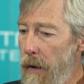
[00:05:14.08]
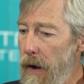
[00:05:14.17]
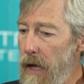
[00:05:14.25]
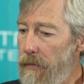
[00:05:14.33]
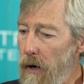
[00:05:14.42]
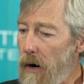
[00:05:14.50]

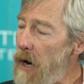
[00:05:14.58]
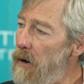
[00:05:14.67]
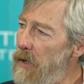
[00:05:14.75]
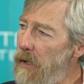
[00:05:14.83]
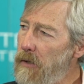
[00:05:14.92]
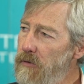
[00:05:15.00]
There are
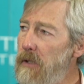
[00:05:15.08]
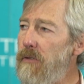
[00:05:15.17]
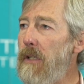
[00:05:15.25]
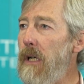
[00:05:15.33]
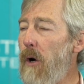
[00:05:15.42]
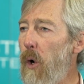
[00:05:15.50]

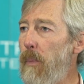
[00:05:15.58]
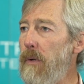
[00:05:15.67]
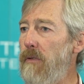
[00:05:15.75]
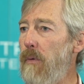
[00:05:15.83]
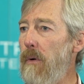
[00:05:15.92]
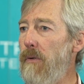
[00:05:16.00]
existing open
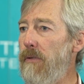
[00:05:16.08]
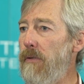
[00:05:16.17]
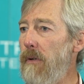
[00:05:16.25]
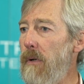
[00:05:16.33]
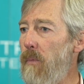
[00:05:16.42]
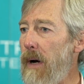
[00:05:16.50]
source
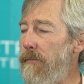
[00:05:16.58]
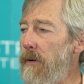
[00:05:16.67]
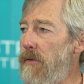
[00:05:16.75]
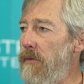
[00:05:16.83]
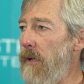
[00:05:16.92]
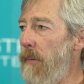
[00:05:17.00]

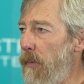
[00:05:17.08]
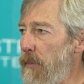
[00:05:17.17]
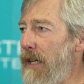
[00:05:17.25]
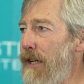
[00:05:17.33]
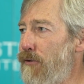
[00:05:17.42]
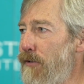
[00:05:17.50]
reference
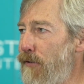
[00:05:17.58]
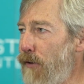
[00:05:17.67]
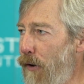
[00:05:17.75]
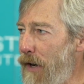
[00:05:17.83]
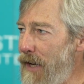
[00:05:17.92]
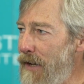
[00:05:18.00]
implementations
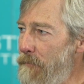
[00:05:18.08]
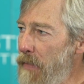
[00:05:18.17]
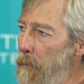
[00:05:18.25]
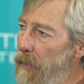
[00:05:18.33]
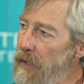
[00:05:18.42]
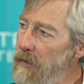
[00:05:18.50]
already,
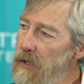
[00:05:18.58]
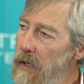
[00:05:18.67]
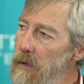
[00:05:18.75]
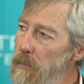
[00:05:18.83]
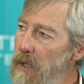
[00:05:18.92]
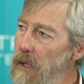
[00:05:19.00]
but they
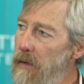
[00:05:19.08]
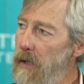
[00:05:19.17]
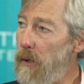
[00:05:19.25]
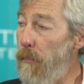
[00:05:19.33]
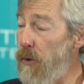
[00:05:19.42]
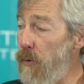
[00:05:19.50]
tend to be the
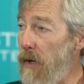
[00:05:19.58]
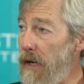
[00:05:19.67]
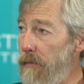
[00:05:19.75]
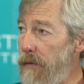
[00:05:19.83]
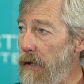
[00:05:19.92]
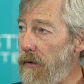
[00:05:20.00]
computer end
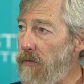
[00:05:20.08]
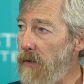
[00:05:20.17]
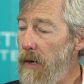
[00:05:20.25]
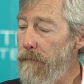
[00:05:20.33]
of things.